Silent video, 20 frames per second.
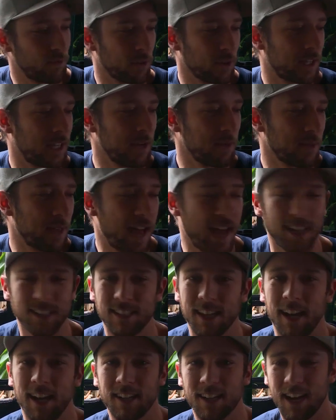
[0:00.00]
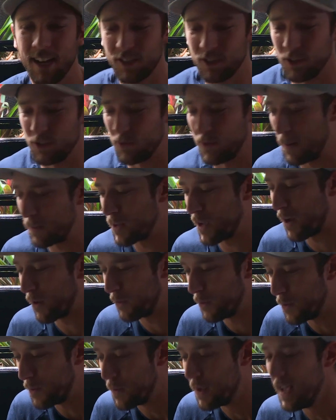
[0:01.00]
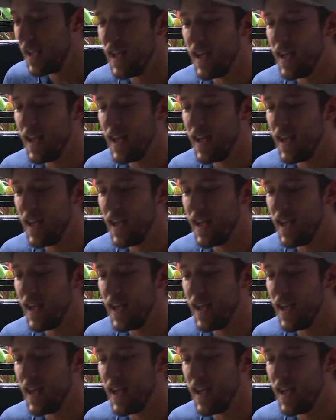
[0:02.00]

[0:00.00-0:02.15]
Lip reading: working with hand sanitizer in the reptile room.